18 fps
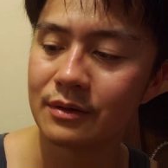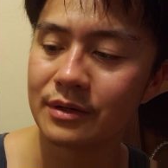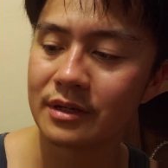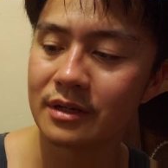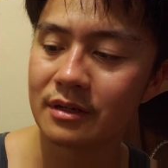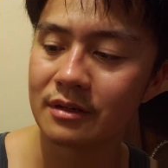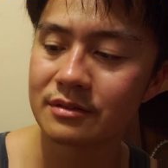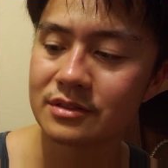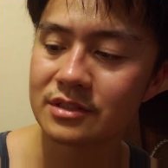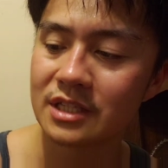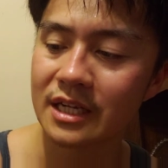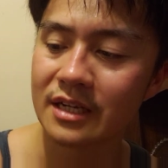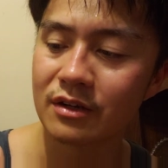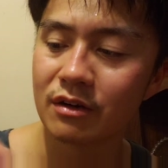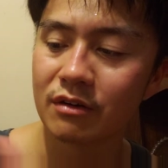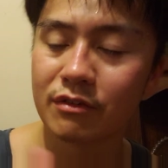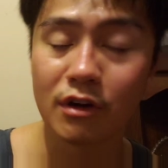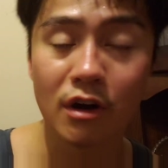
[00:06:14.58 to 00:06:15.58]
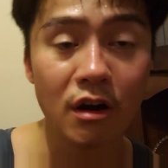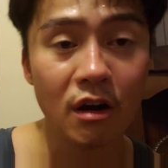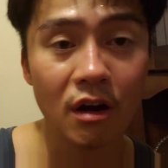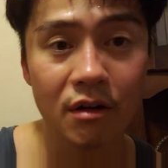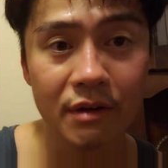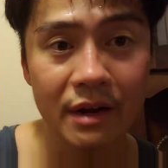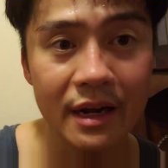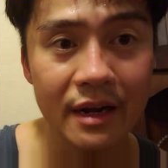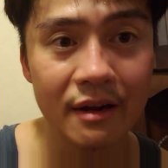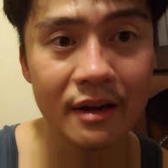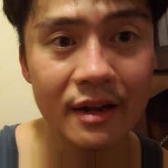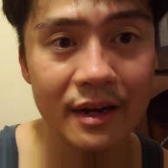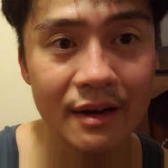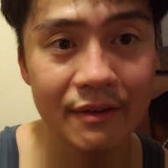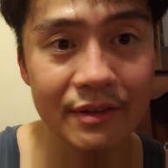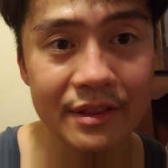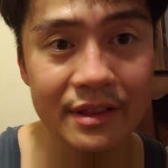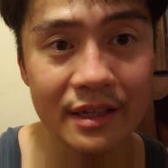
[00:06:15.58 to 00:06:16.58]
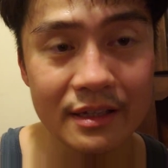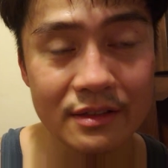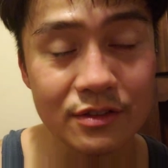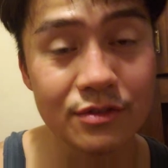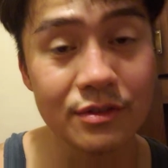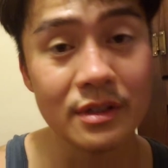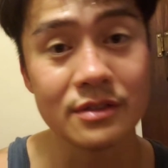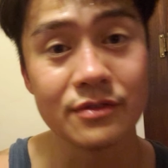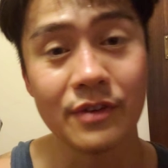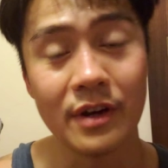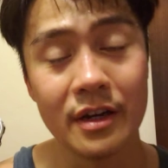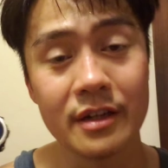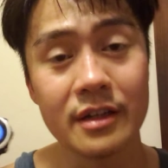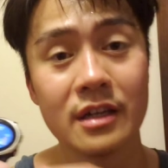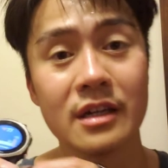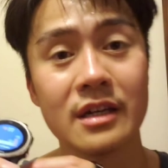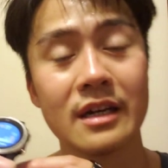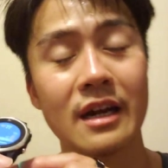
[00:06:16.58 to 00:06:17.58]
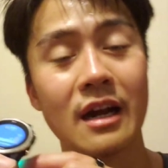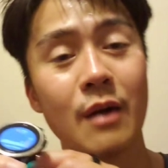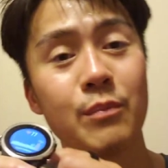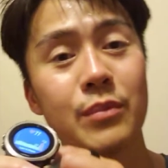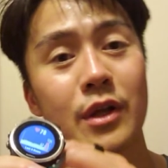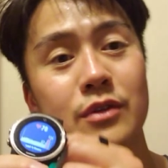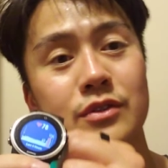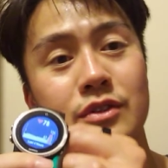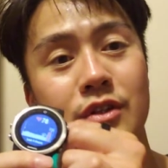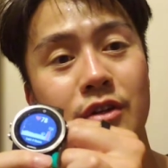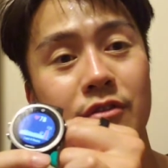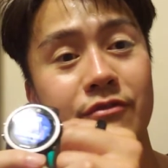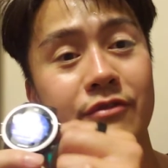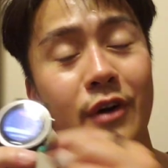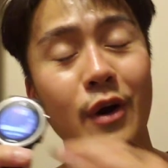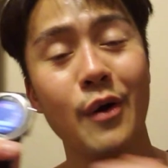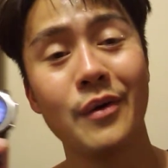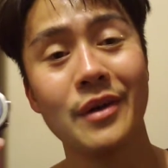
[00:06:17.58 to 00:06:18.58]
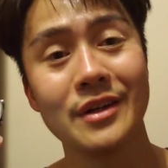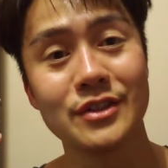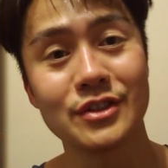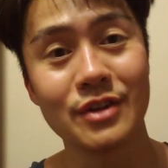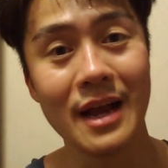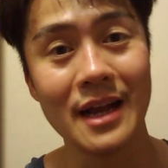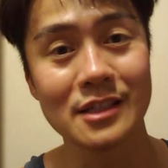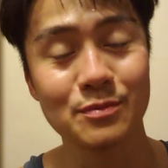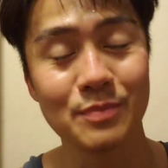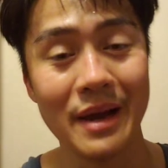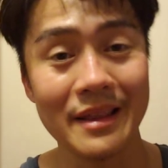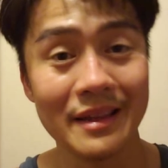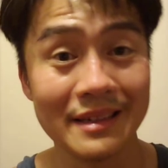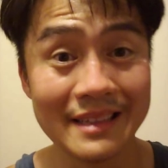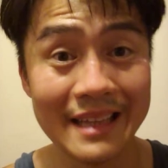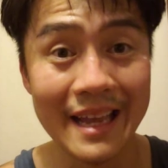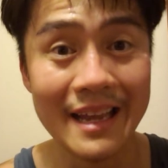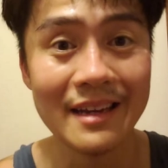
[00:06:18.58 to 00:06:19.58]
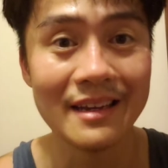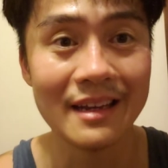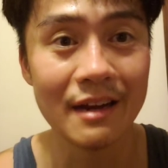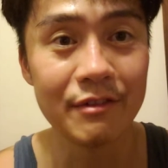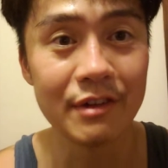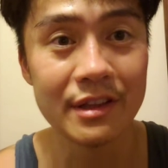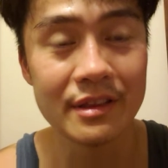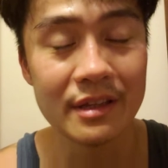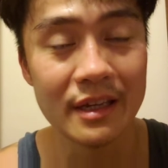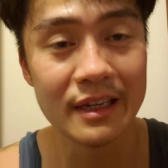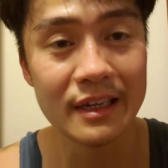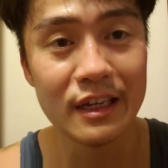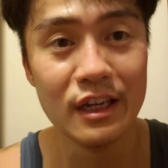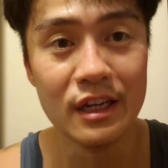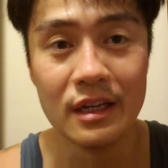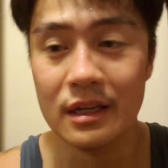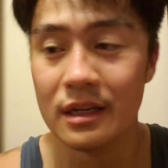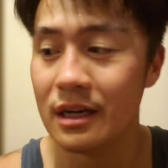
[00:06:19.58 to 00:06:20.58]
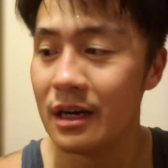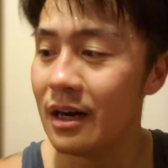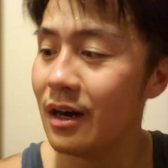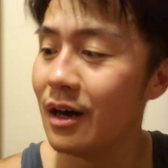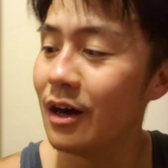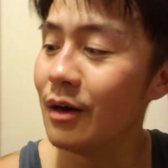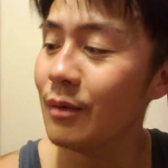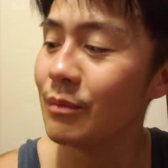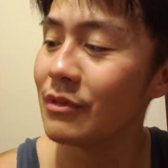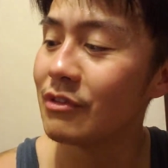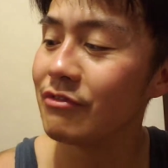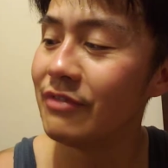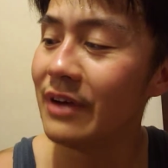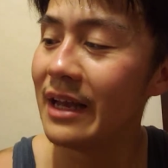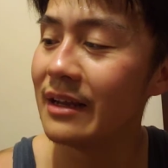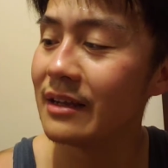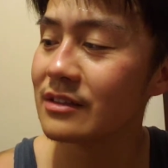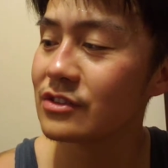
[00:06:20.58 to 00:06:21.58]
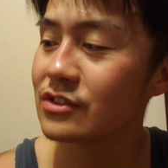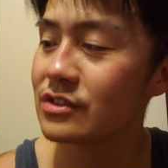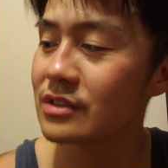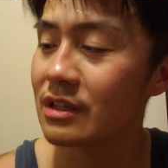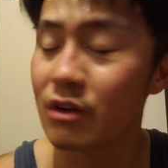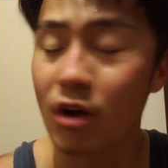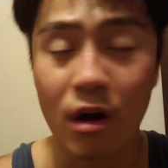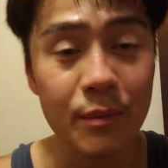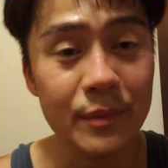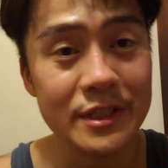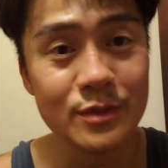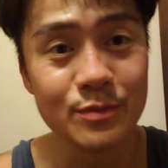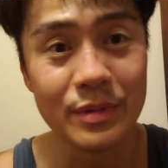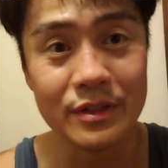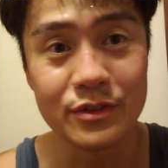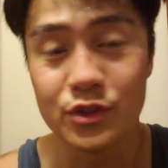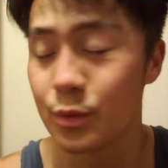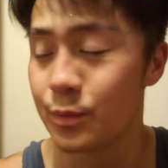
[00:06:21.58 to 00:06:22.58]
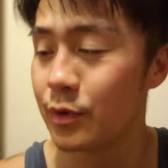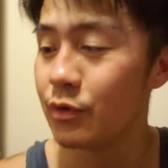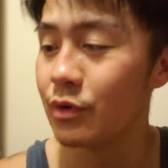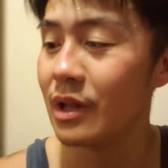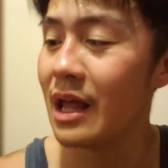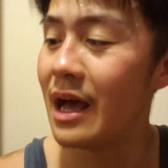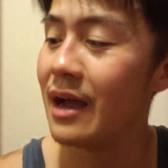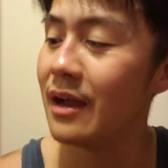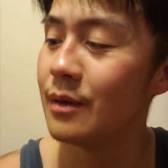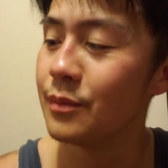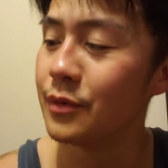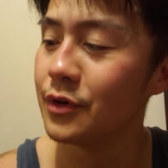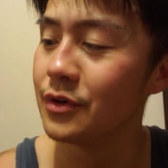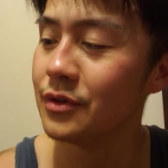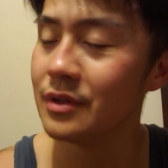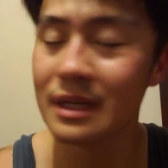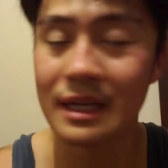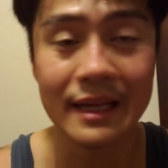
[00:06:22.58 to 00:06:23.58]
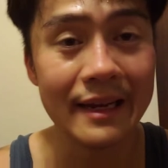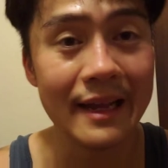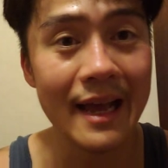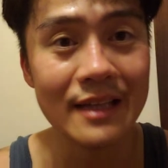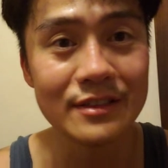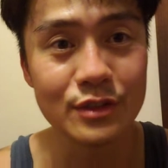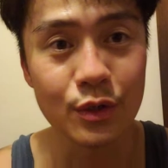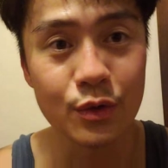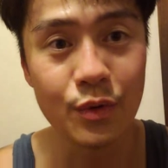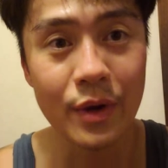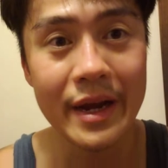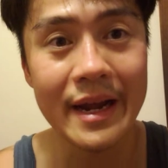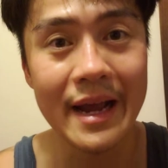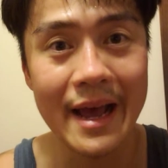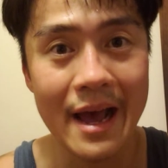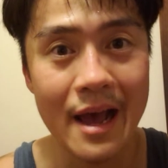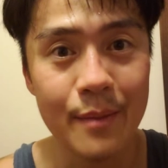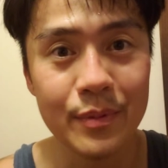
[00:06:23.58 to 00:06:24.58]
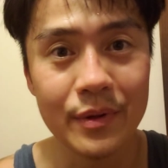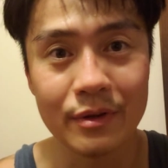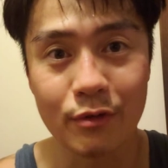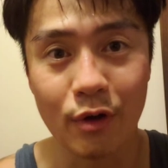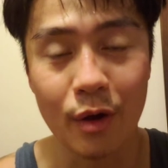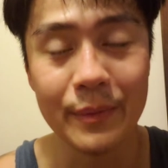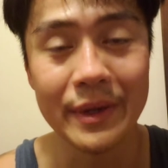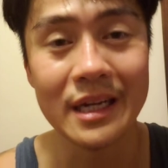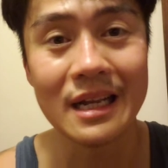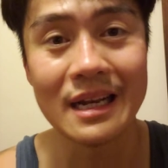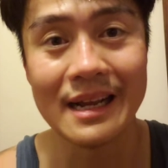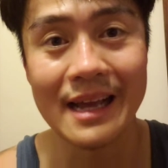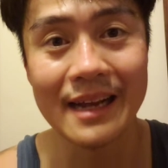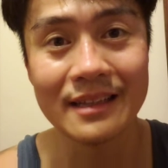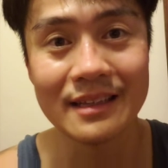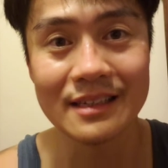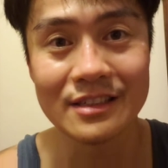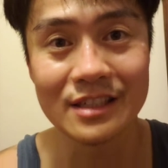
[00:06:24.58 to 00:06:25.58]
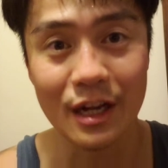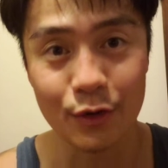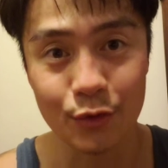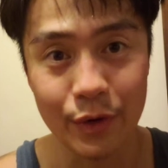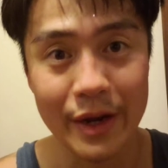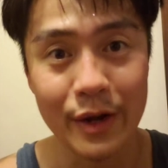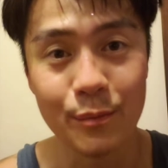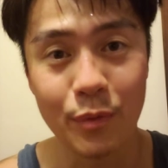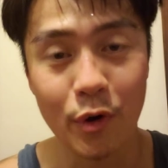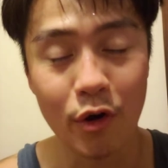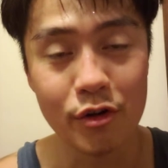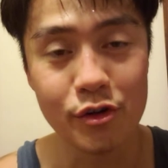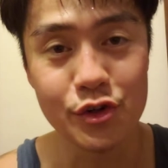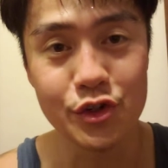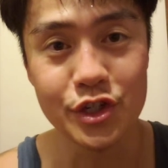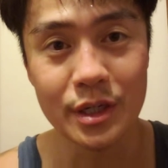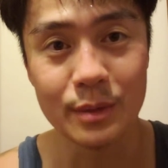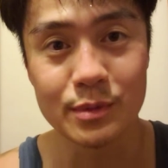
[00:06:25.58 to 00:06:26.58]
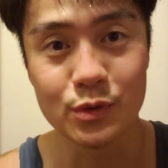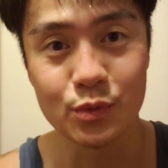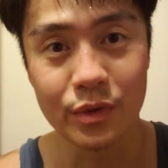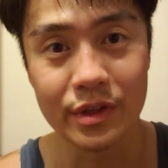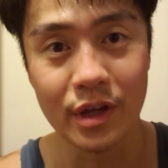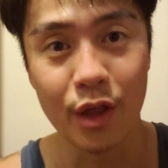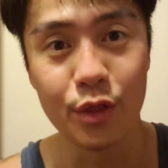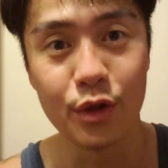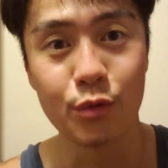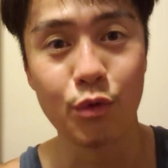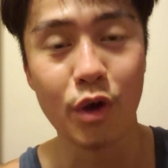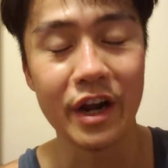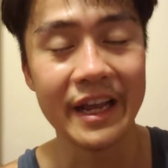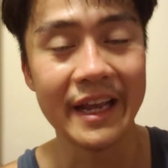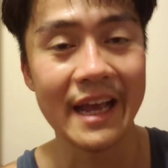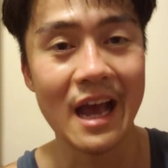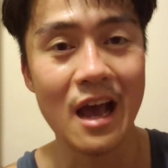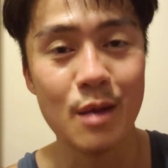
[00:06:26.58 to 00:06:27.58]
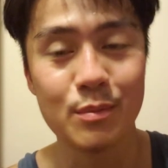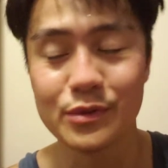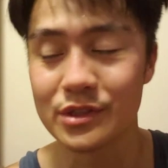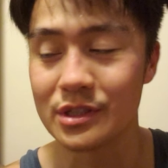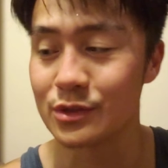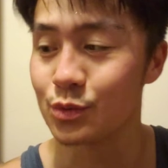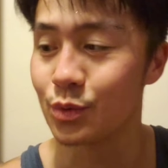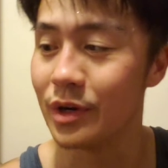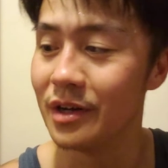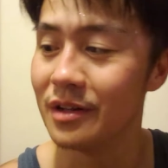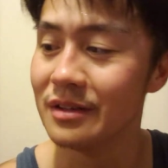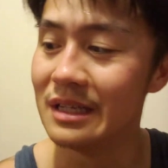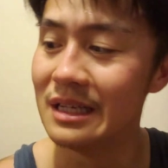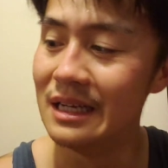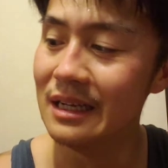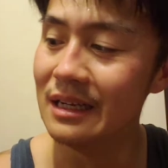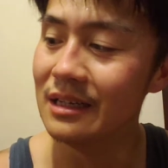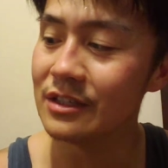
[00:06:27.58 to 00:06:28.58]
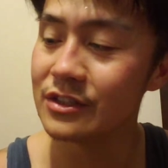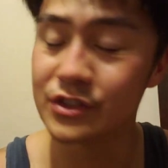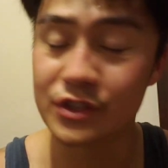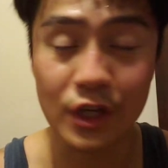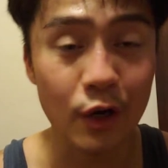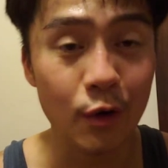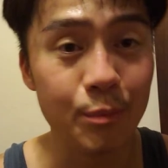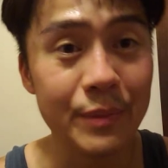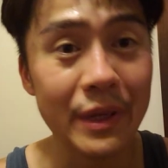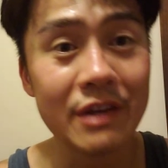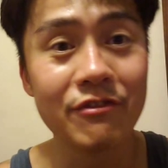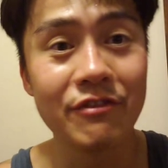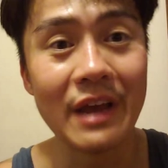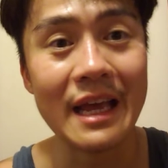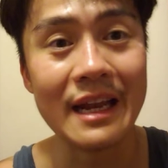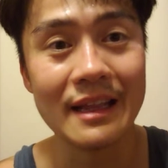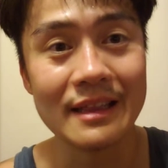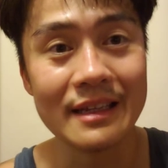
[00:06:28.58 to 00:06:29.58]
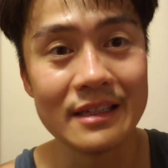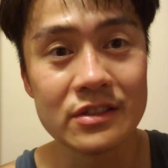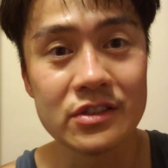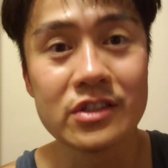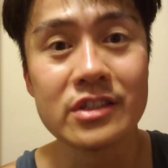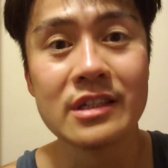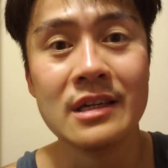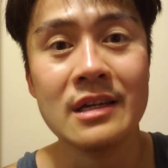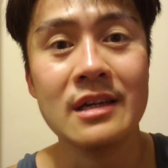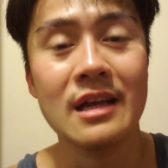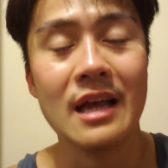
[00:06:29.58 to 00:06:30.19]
checking overall heart rate and everything, it's very good, and uploads to your phone and tracks by the date and everything. The Garmin's been super reliable, and it has a great app, Garmin Connect, and it's got great partnerships with other running apps as well. So big fan of this.